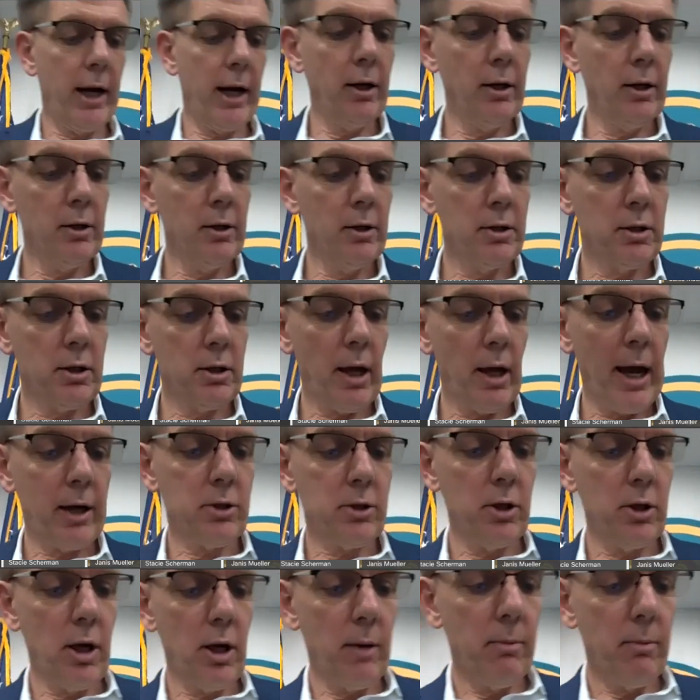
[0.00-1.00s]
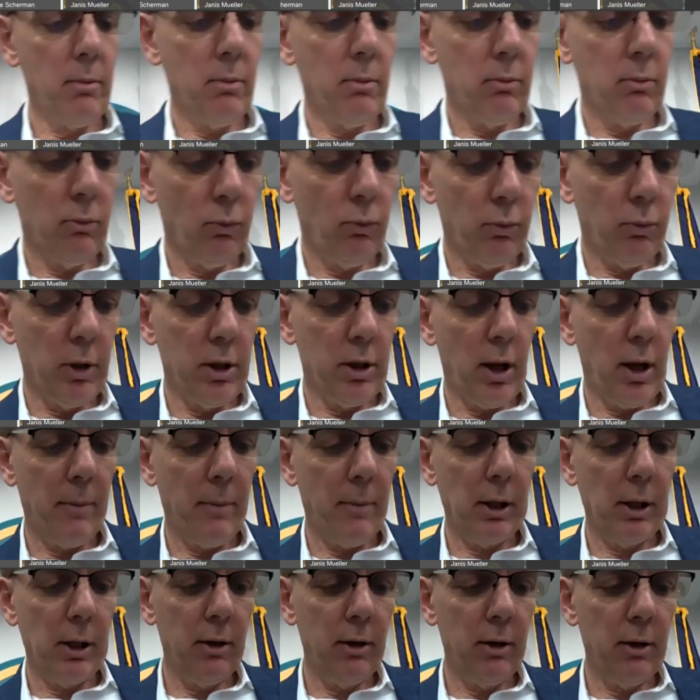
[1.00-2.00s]
is actually, I
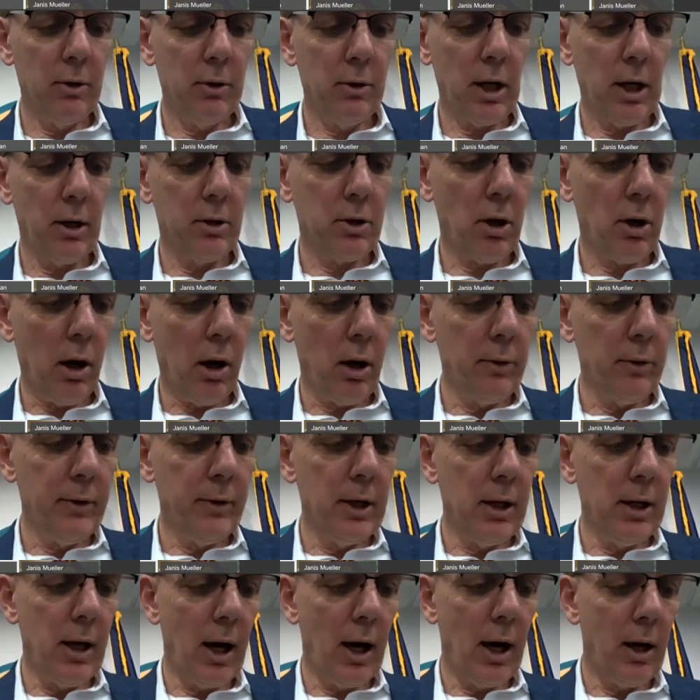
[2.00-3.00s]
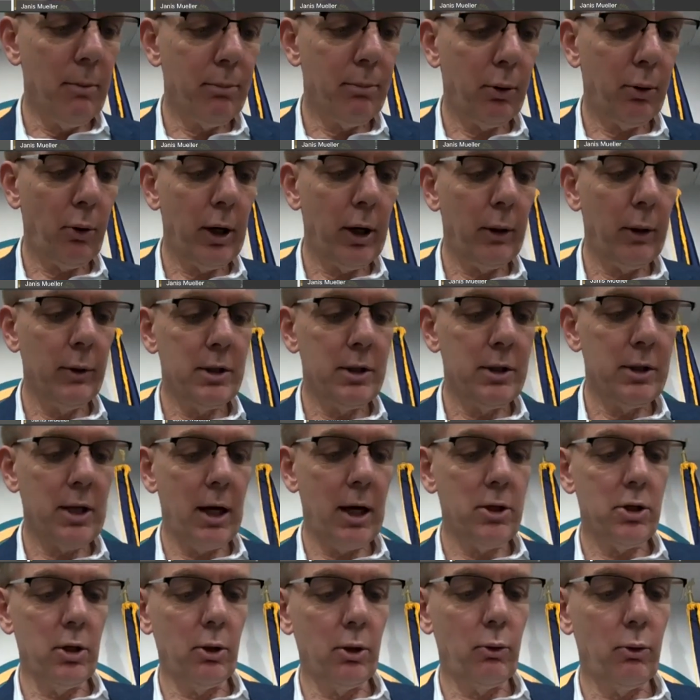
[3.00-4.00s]
believe you said it's called the employee
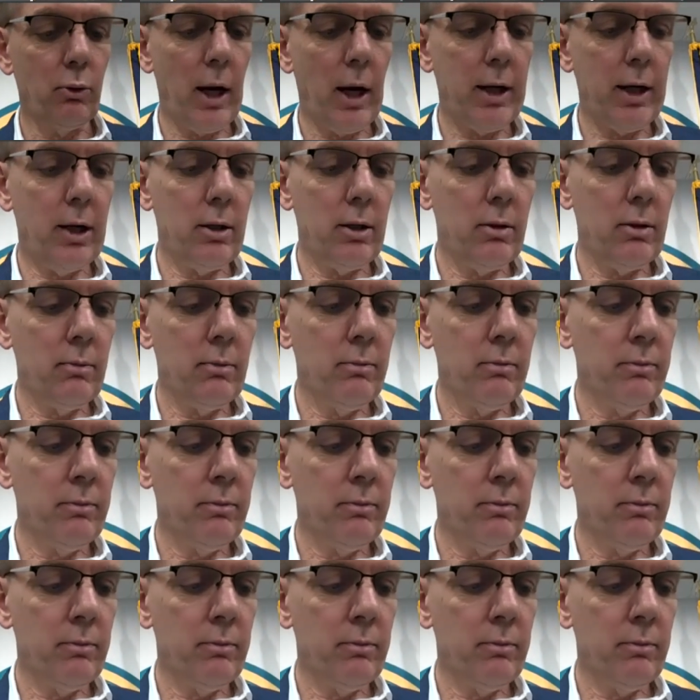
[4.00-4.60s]
retention credit.